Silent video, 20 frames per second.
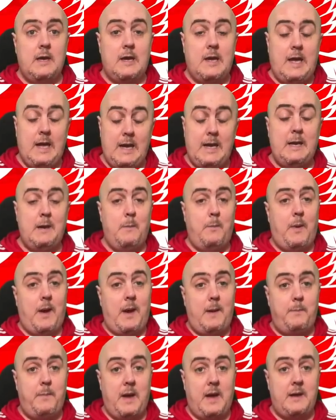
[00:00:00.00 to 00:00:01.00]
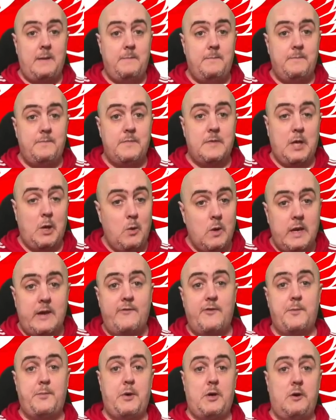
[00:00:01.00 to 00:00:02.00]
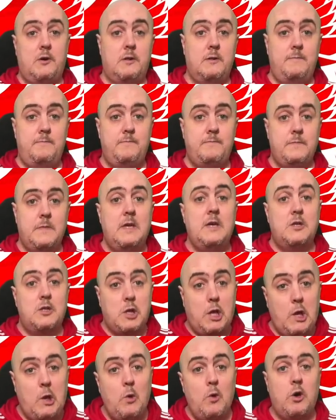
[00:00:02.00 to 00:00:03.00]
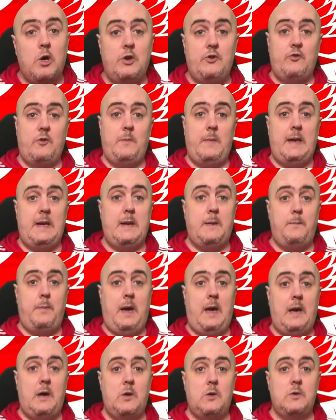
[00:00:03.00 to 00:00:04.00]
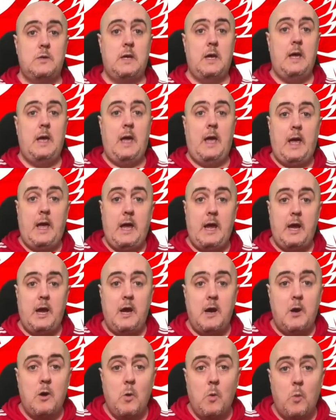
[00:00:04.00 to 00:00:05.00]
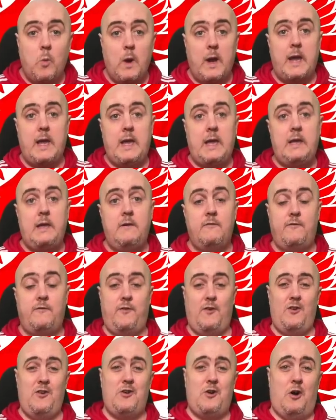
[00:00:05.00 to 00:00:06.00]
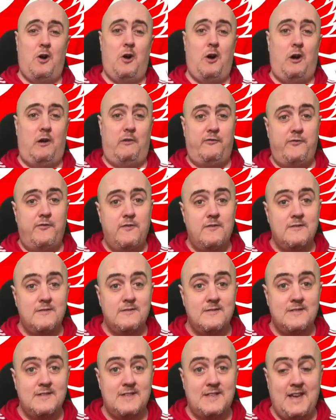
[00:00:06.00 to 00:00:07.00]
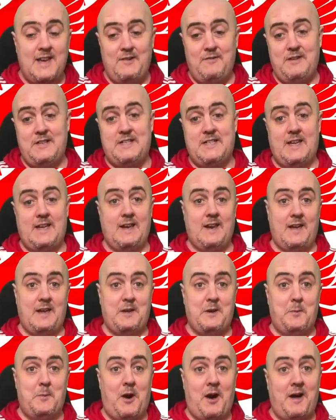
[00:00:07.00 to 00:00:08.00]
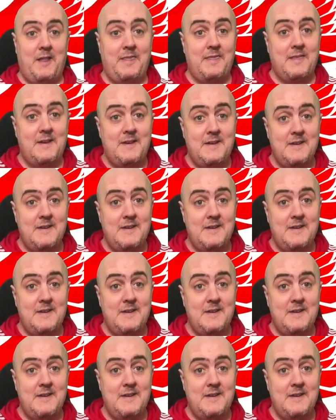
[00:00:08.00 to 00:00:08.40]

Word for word: Kylian Mbappe to Liverpool, £200 million. Here we fuck off. Seriously, like, come on.